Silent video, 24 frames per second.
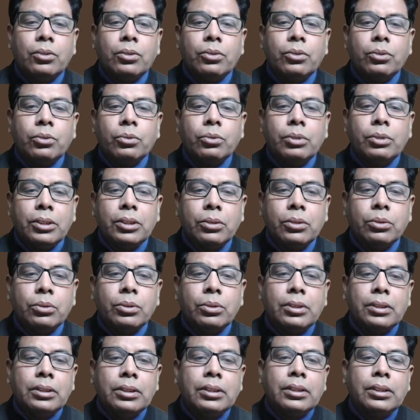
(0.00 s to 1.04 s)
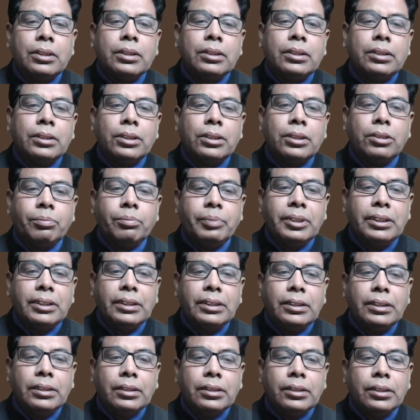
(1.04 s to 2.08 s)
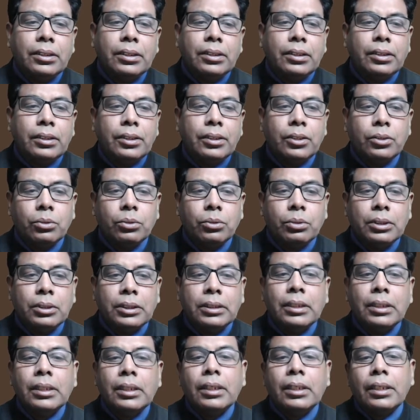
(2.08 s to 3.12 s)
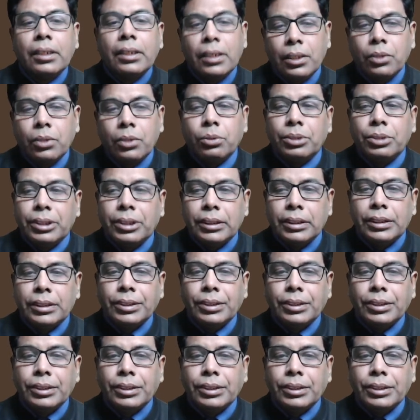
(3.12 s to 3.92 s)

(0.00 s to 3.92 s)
to decode these bits into the control signal.